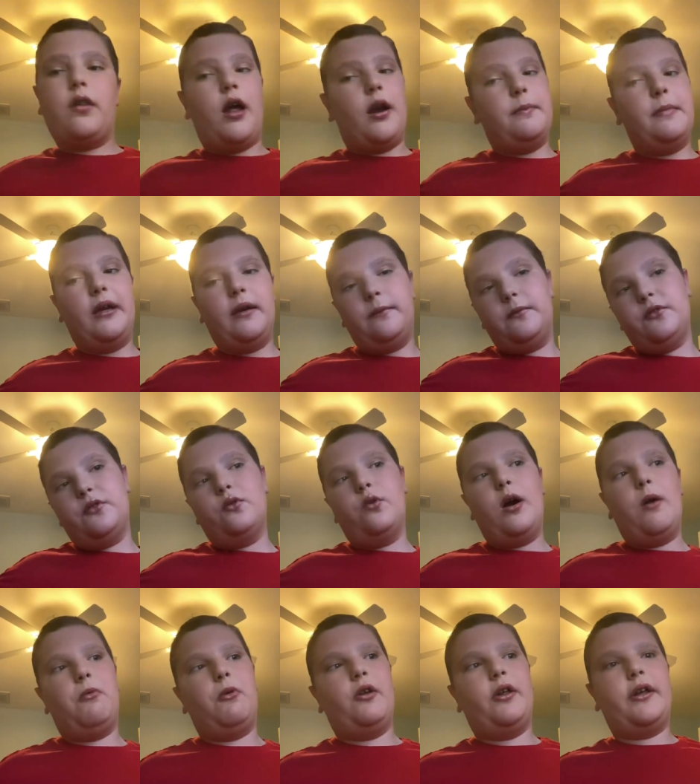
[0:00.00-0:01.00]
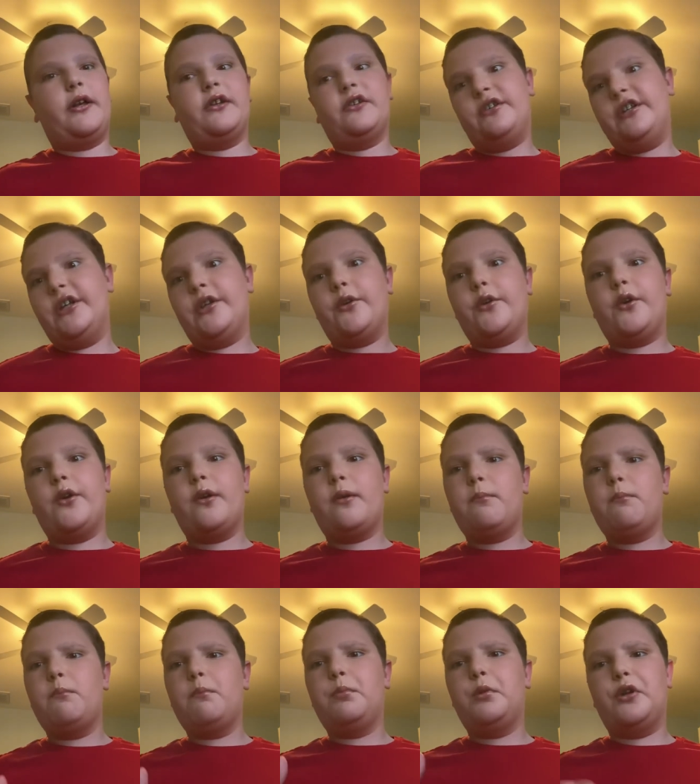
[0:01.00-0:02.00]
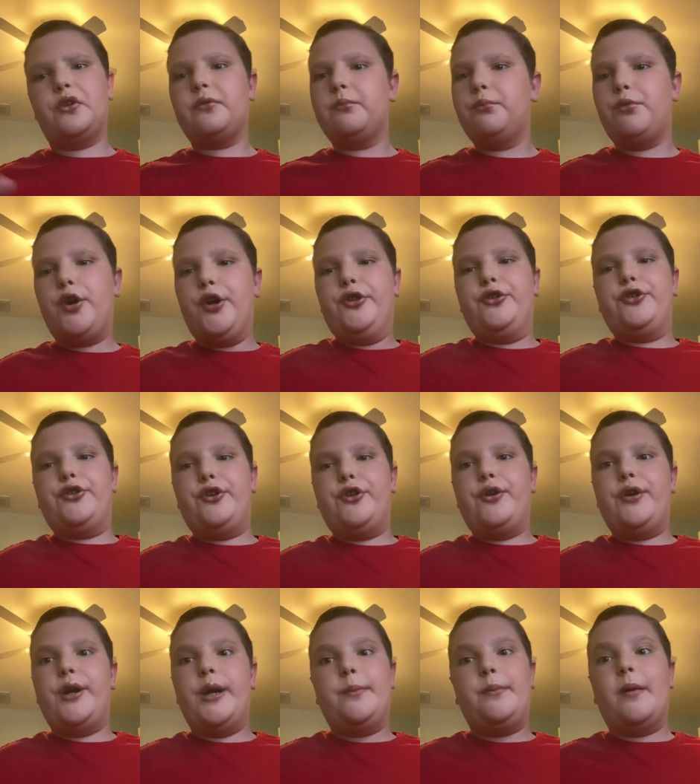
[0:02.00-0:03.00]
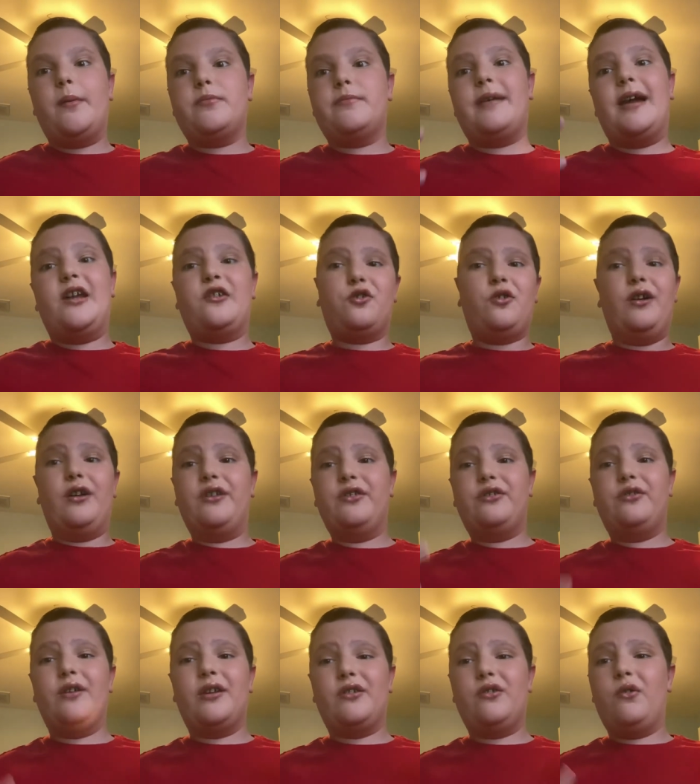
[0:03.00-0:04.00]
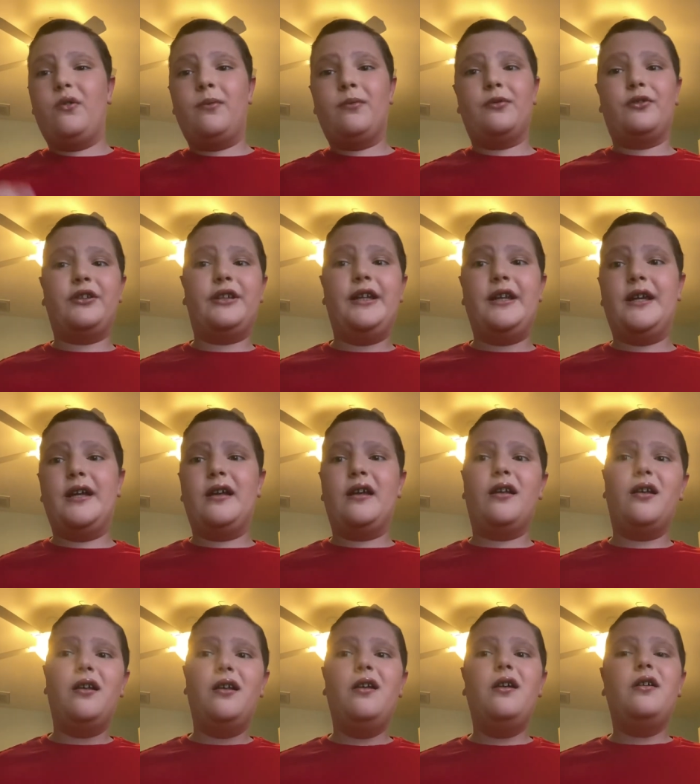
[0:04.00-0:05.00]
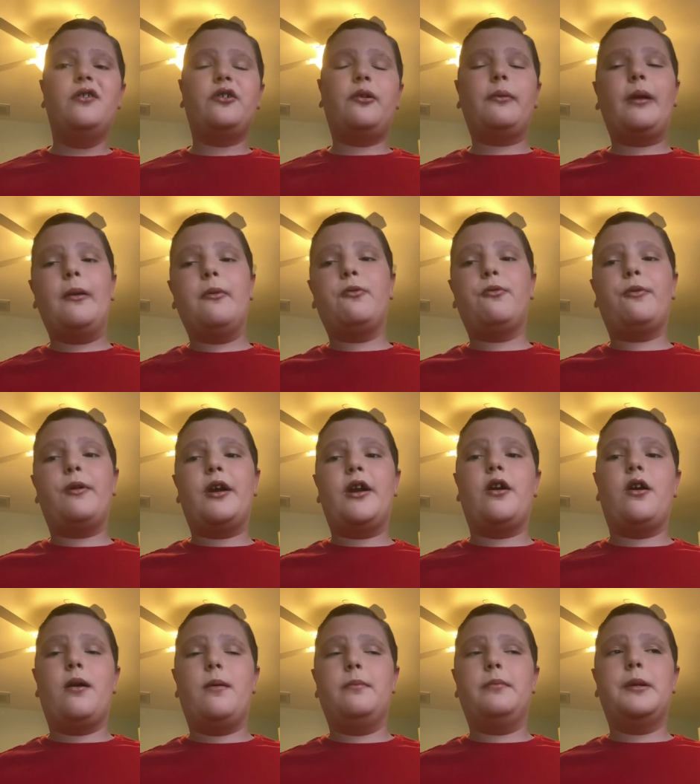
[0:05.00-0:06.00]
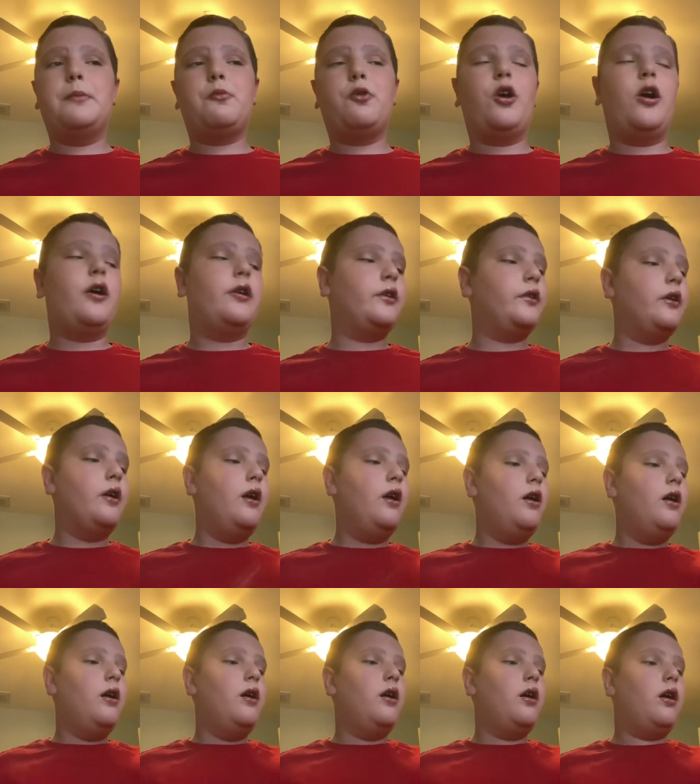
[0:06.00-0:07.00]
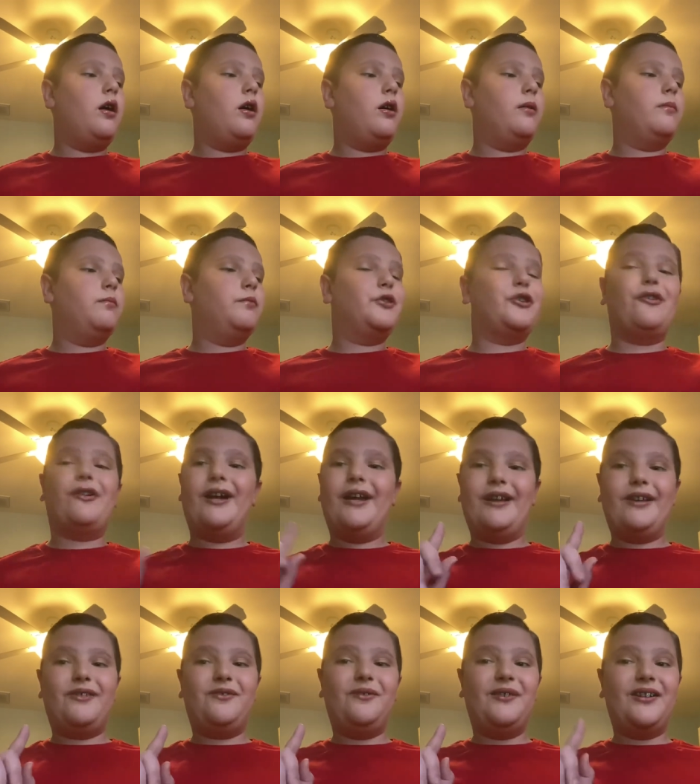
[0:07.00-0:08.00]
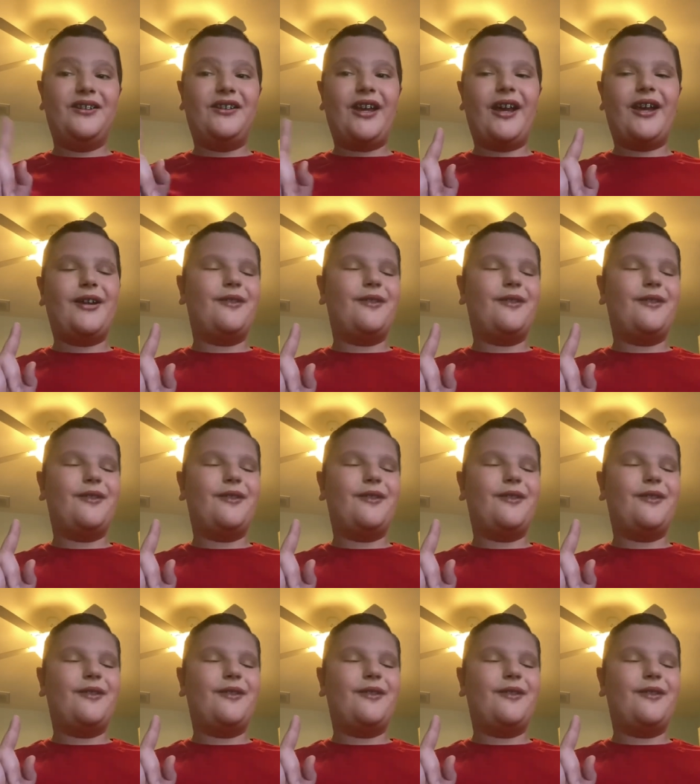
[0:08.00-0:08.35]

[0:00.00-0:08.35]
of makeup to school. I wear like concealer, blush, and bronzer, and we have a mask on, so like no one will see it. Sometimes I wear um, lip gloss. Um, which I'll get into in a second.